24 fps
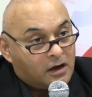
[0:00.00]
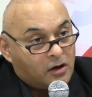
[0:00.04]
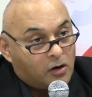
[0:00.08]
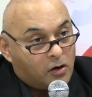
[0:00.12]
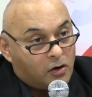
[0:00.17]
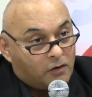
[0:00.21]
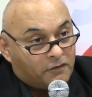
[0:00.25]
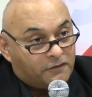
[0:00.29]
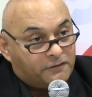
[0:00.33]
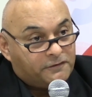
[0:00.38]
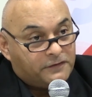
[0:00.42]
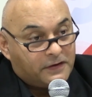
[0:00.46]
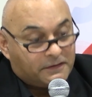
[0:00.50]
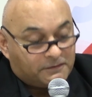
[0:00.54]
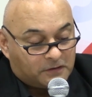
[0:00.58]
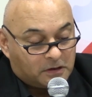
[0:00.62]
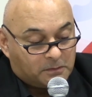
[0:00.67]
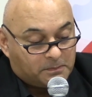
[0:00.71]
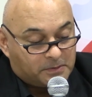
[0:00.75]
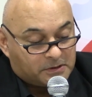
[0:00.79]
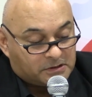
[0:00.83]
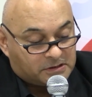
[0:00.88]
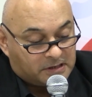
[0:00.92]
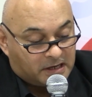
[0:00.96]
of
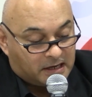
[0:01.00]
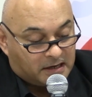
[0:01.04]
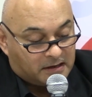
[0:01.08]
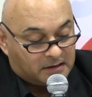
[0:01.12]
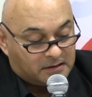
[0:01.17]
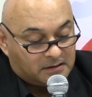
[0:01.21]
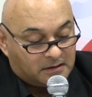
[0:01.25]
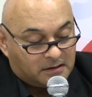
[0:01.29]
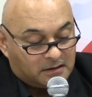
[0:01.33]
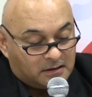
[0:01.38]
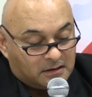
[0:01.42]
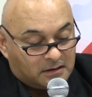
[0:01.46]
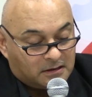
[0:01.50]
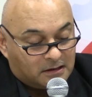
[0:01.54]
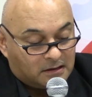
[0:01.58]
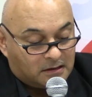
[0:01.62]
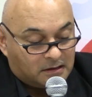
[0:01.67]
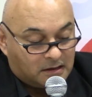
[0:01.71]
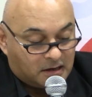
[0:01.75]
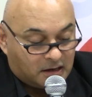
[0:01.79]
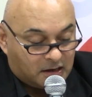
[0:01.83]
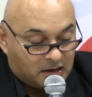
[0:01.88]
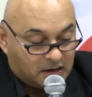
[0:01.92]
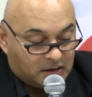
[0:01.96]
50%
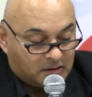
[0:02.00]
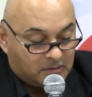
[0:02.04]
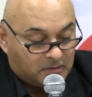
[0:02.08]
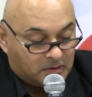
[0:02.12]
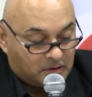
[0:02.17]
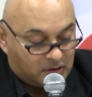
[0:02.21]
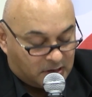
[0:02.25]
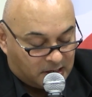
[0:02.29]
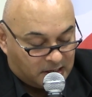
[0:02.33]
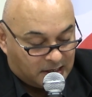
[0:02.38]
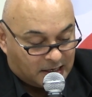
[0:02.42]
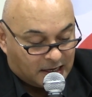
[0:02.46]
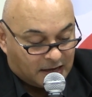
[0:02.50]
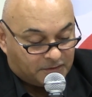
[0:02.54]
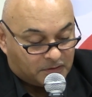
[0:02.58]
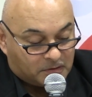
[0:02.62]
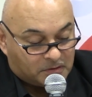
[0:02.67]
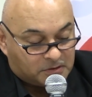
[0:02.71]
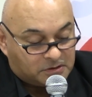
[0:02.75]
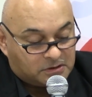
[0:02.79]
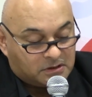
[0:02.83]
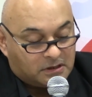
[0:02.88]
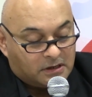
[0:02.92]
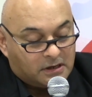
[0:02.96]
in
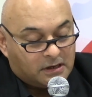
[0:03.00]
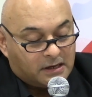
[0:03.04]
levels